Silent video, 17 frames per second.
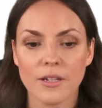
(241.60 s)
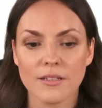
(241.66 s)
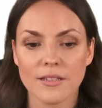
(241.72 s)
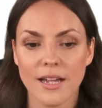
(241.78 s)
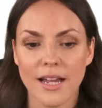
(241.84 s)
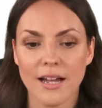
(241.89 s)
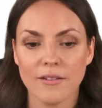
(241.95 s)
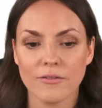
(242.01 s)

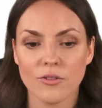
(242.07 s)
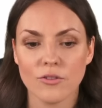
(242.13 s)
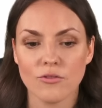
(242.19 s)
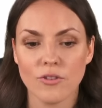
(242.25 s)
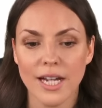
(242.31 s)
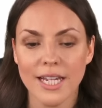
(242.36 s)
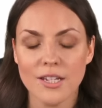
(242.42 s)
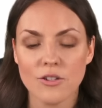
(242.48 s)
because I have a
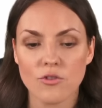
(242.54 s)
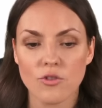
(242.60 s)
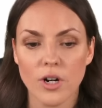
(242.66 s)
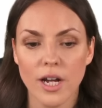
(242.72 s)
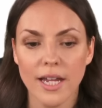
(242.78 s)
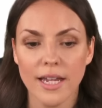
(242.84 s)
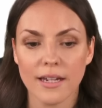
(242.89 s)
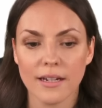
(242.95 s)
right
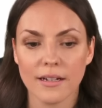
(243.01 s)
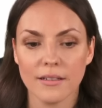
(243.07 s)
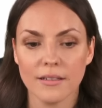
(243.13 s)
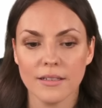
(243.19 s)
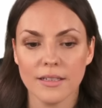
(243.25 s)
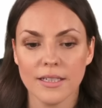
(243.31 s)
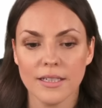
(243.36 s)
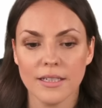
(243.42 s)

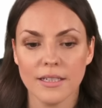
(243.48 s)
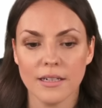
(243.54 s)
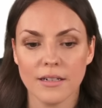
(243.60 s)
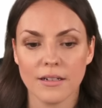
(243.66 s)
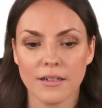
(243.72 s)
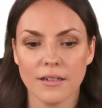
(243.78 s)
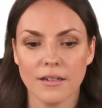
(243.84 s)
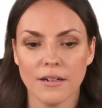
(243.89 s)
triangle
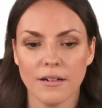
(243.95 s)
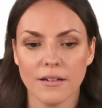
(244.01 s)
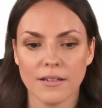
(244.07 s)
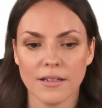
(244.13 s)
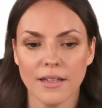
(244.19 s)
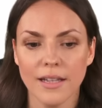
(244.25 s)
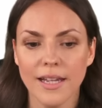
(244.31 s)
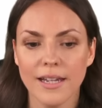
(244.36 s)
here
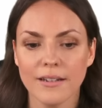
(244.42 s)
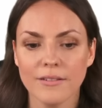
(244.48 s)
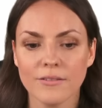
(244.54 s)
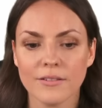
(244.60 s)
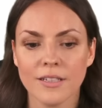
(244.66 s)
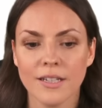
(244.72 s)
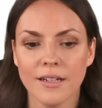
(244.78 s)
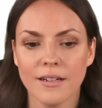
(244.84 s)
on the
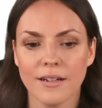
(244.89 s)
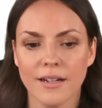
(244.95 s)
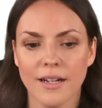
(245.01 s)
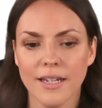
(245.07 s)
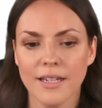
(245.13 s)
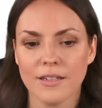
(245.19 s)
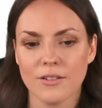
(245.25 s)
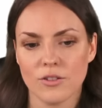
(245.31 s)
left.
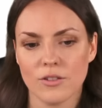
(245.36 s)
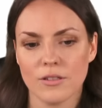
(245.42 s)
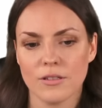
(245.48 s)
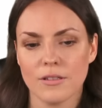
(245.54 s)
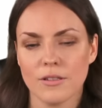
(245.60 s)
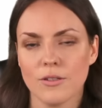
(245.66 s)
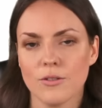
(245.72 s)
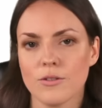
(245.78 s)
I can
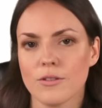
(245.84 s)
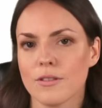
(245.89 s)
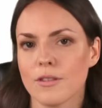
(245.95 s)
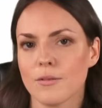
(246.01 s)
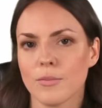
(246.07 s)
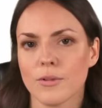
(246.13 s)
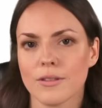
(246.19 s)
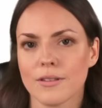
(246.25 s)
just use
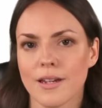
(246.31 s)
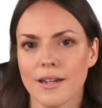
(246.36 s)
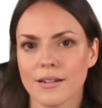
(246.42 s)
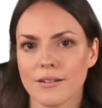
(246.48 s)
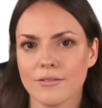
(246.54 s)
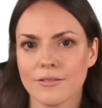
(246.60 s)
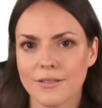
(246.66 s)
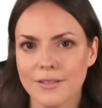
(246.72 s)
the
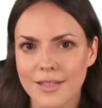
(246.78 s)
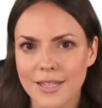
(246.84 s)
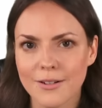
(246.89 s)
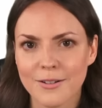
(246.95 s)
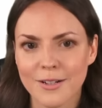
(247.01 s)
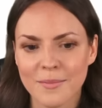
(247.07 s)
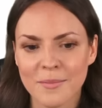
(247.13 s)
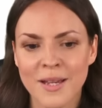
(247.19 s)
Pythagorean
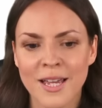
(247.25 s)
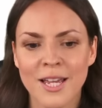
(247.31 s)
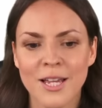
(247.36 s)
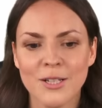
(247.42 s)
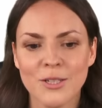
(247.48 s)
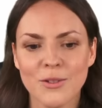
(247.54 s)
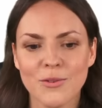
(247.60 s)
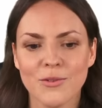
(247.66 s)
theorem
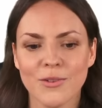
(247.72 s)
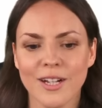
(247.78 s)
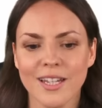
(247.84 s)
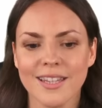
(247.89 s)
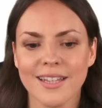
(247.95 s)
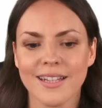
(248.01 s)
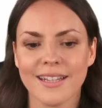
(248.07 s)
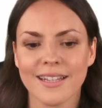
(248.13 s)
to
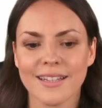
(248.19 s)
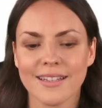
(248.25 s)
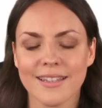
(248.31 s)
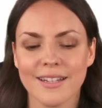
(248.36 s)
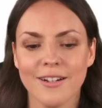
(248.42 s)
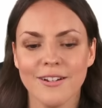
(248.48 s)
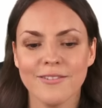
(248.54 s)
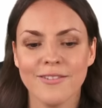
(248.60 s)
find the
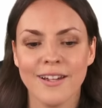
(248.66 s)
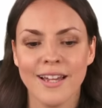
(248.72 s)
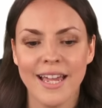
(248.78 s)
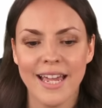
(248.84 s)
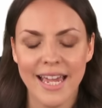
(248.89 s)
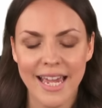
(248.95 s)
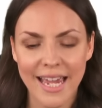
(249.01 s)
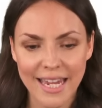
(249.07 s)
length of
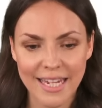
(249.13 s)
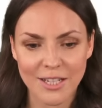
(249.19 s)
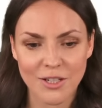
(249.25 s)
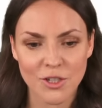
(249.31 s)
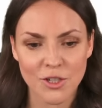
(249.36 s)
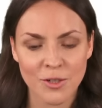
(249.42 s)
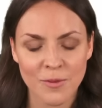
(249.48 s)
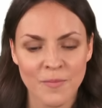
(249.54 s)

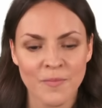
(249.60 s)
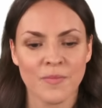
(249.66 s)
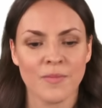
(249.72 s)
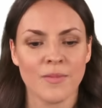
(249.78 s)
h.